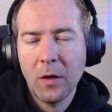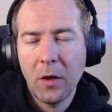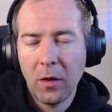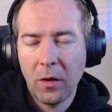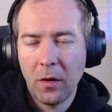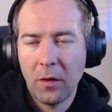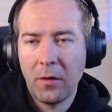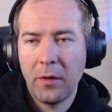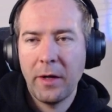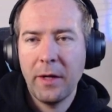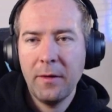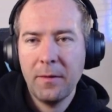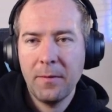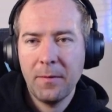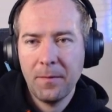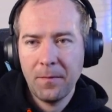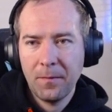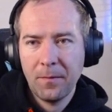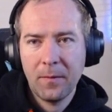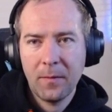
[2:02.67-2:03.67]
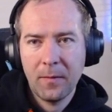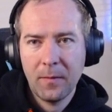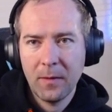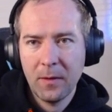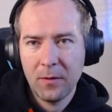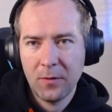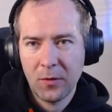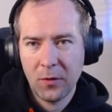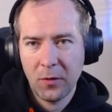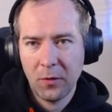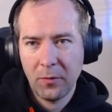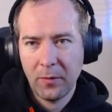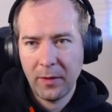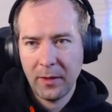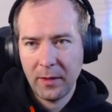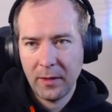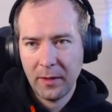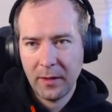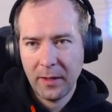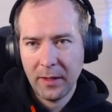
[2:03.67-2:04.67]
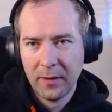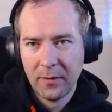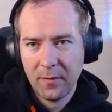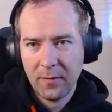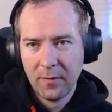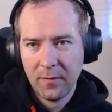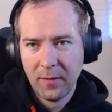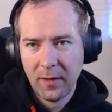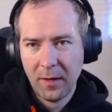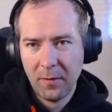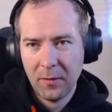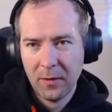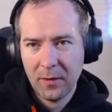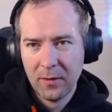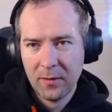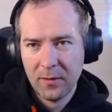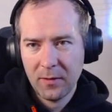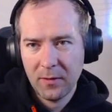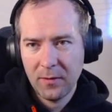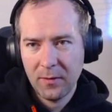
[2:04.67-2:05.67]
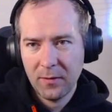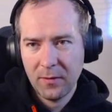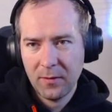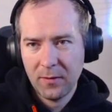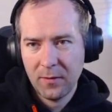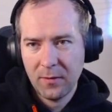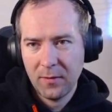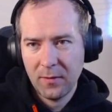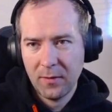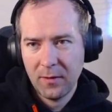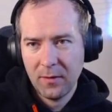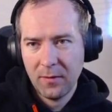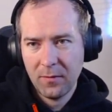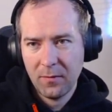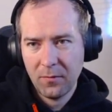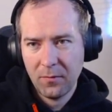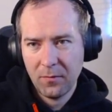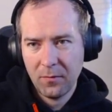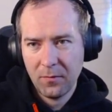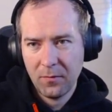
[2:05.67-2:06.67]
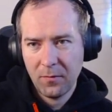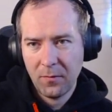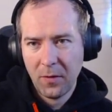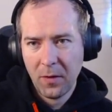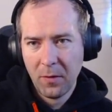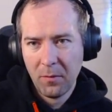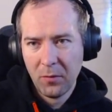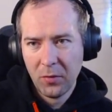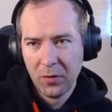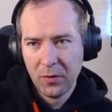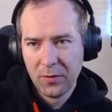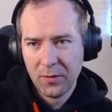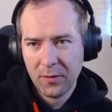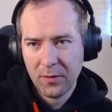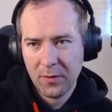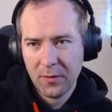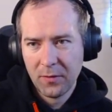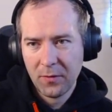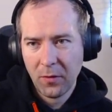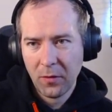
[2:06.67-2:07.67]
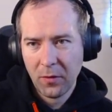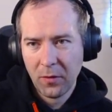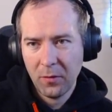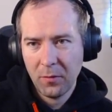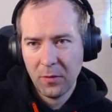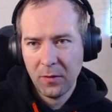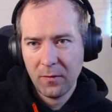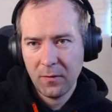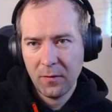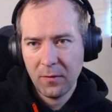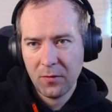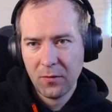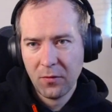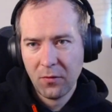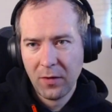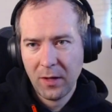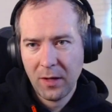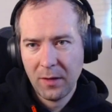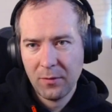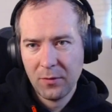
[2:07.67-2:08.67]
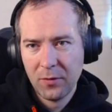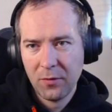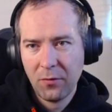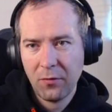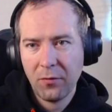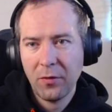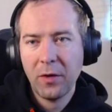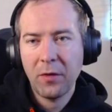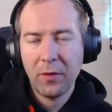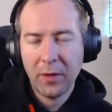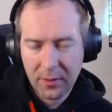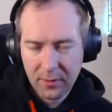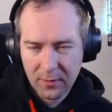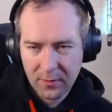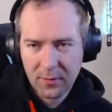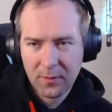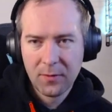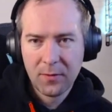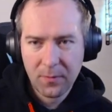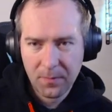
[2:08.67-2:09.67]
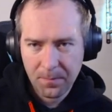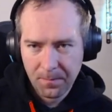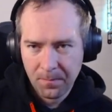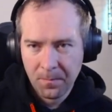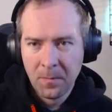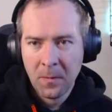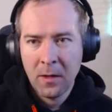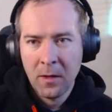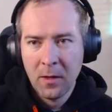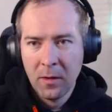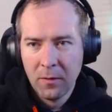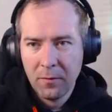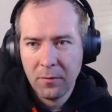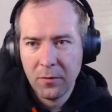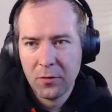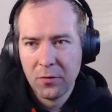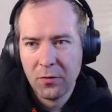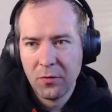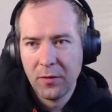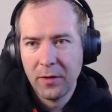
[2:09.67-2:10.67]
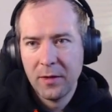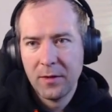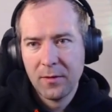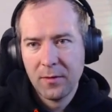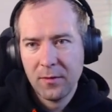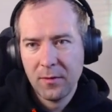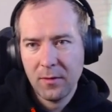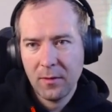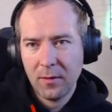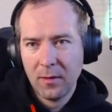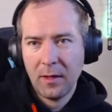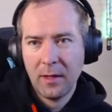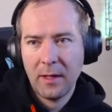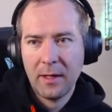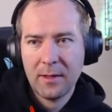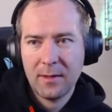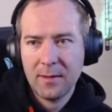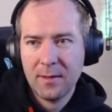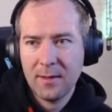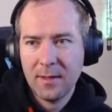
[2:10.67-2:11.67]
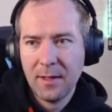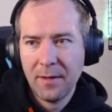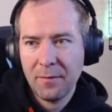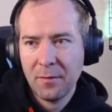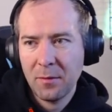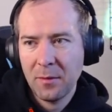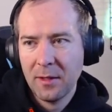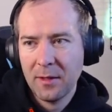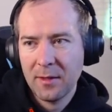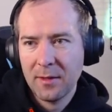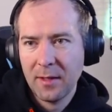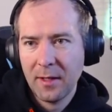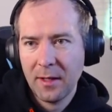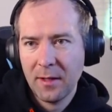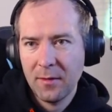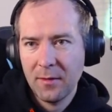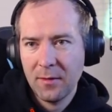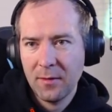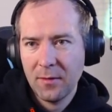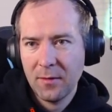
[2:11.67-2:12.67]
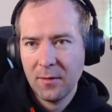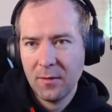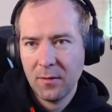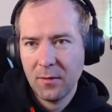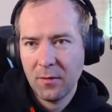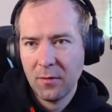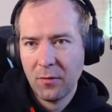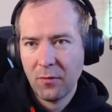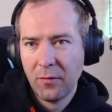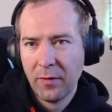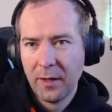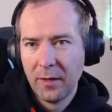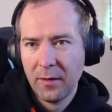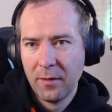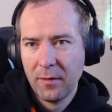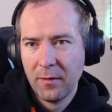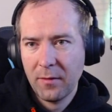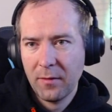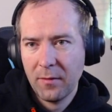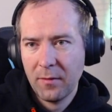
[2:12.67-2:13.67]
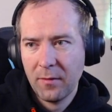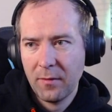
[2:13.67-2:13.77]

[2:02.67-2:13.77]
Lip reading: Alright, so we get time distance numbers. This document describes 3 races. First race lasts 7 milliseconds, the record